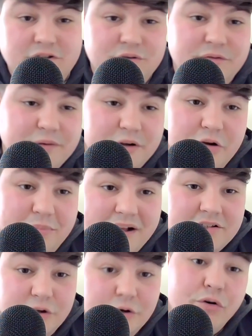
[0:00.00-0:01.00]
So if we go back
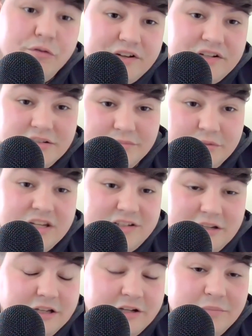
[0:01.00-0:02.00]
to your vision,
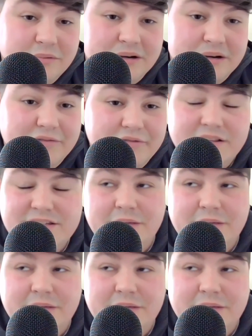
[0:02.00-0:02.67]
you don't believe in it,